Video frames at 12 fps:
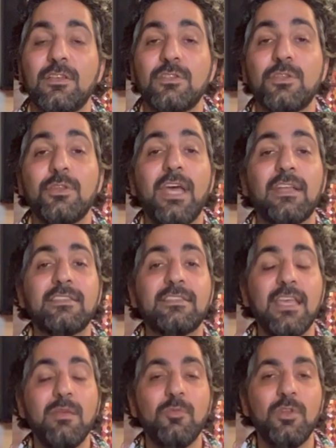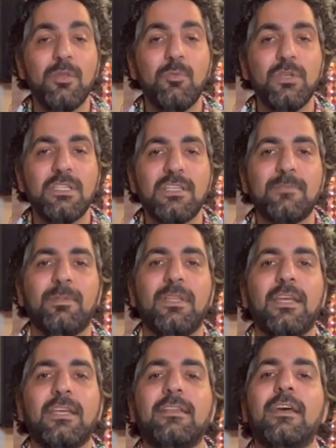So that same rhythm we just
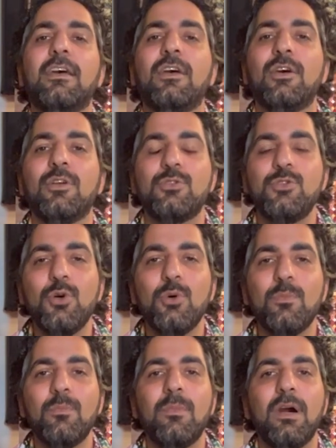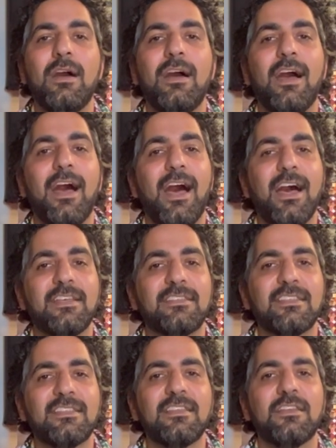played, dum,
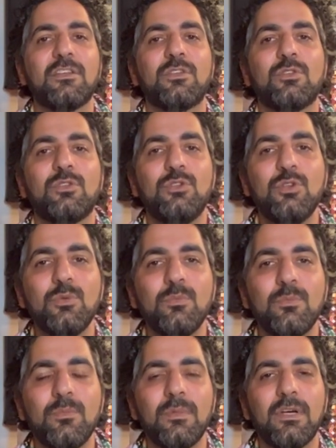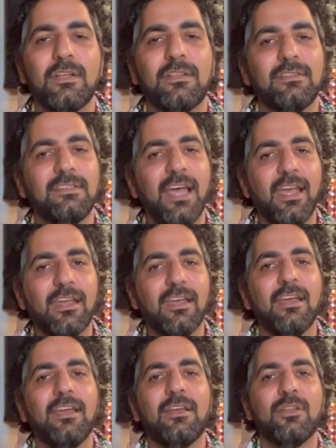S, dum, tek,
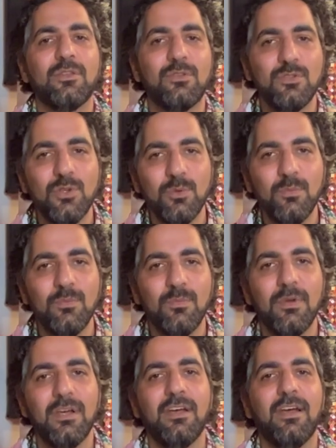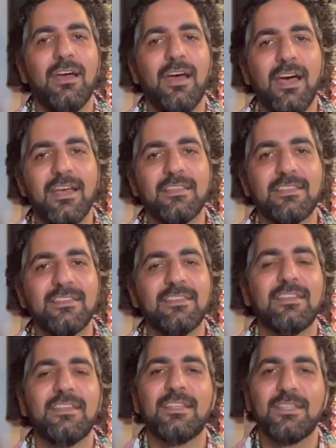dum, S,
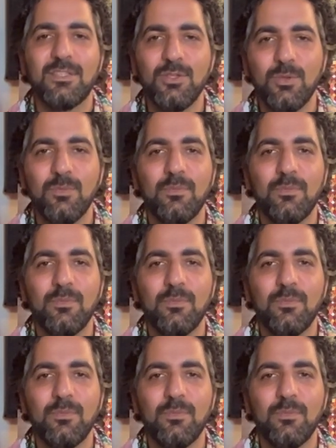dum,